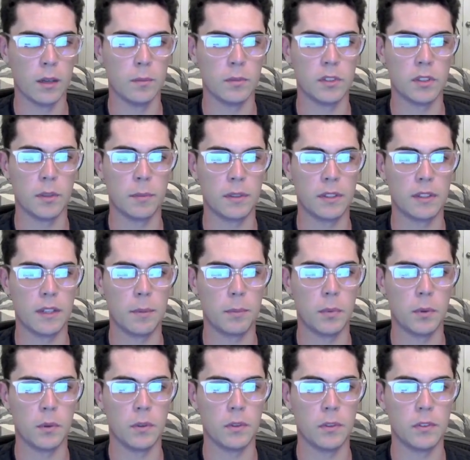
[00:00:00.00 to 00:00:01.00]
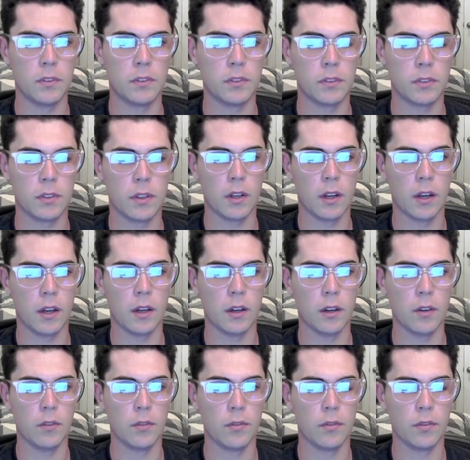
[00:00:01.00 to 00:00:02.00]
Some examples
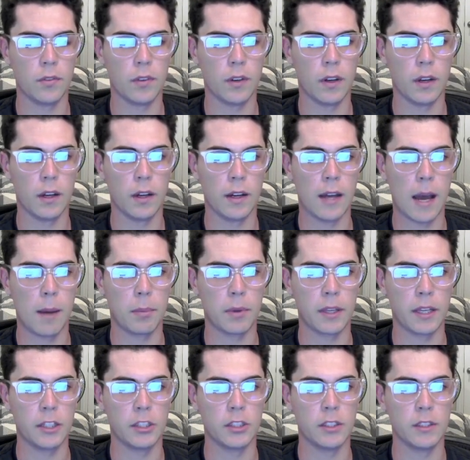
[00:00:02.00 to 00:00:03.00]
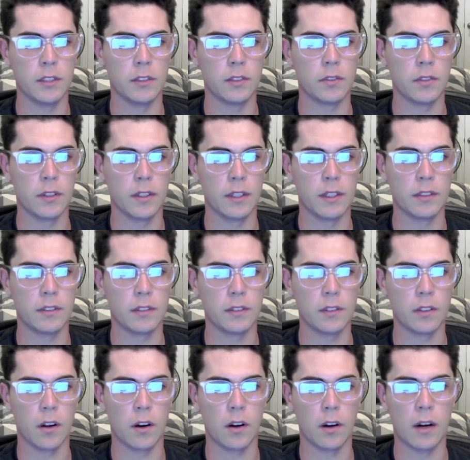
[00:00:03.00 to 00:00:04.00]
of applications for
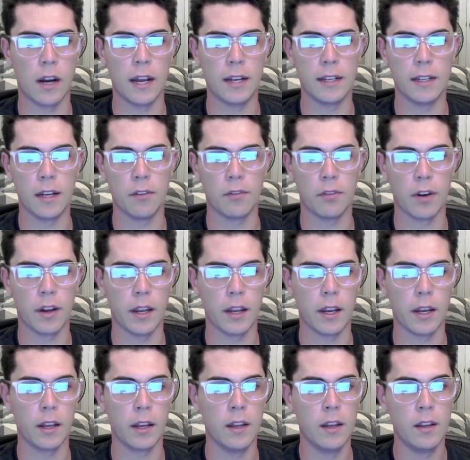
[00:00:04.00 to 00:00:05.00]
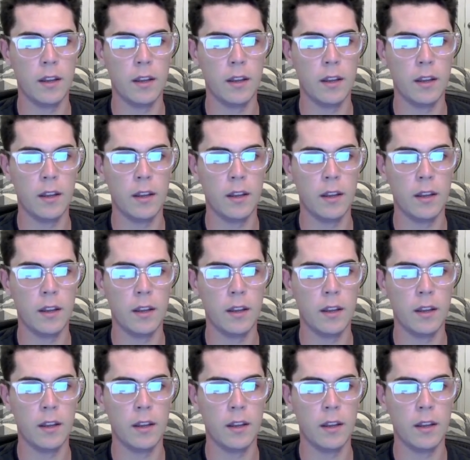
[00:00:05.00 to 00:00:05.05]
this are identifying